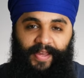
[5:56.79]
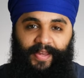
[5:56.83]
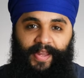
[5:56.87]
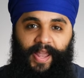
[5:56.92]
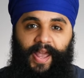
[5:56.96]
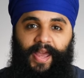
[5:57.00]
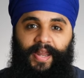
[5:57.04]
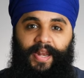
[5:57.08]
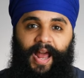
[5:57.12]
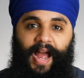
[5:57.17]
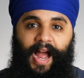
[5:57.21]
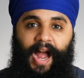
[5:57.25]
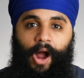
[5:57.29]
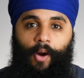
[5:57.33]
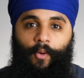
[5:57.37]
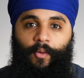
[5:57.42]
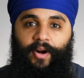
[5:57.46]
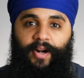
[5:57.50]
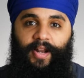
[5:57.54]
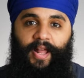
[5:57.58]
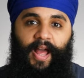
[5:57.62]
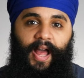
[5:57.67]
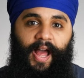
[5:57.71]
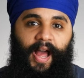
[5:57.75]
I get an hour
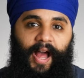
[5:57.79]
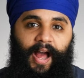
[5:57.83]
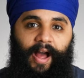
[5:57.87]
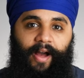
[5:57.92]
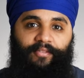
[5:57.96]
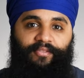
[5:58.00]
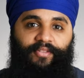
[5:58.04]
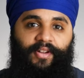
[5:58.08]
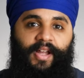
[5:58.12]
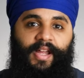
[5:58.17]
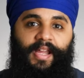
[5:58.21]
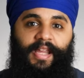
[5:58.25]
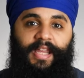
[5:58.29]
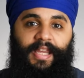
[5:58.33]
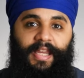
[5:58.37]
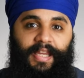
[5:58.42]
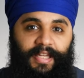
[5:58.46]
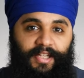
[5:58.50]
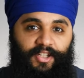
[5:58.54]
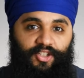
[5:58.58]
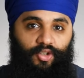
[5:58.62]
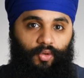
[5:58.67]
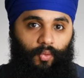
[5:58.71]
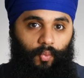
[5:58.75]
and a half
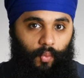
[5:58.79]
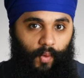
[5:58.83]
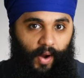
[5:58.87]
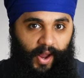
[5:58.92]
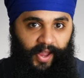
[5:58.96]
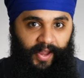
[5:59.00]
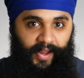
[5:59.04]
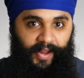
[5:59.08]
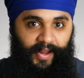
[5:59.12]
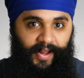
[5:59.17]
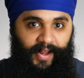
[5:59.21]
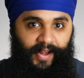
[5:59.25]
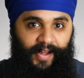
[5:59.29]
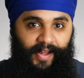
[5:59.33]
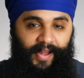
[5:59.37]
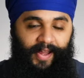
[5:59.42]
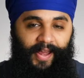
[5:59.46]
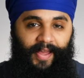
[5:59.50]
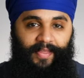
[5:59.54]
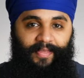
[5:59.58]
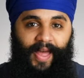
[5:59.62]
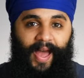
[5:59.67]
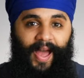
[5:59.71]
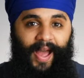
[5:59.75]
each way.
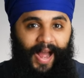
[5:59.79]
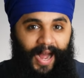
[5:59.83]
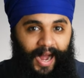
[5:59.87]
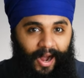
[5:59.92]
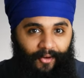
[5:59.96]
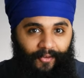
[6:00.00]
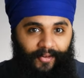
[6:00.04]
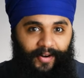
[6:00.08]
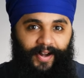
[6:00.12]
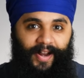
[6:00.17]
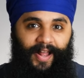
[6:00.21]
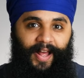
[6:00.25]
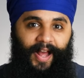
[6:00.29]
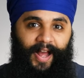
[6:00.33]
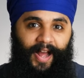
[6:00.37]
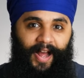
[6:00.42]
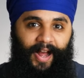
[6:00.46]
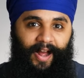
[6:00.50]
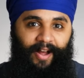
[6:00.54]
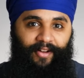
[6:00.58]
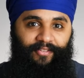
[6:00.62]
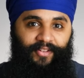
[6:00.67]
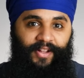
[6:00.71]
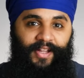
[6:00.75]
And that hour and a
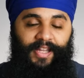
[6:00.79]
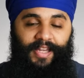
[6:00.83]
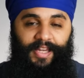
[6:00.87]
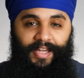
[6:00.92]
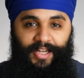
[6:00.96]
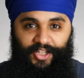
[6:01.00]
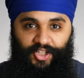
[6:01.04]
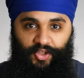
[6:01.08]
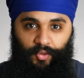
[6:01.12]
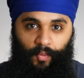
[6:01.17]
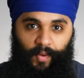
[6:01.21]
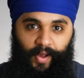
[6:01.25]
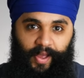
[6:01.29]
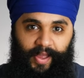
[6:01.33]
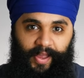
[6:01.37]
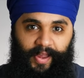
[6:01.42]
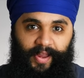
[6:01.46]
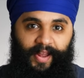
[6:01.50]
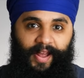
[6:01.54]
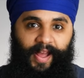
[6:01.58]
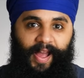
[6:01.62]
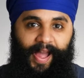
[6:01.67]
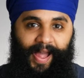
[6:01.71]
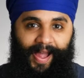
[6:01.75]
half each
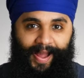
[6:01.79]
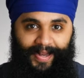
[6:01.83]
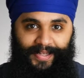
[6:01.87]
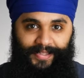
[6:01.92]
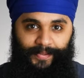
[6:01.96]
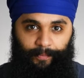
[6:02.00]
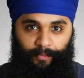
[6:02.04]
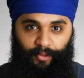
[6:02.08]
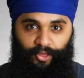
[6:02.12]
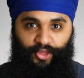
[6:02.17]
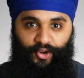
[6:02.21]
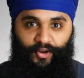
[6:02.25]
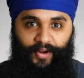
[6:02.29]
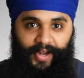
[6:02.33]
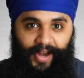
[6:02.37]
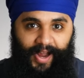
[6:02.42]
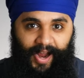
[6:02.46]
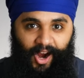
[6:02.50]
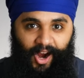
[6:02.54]
way adds up to 3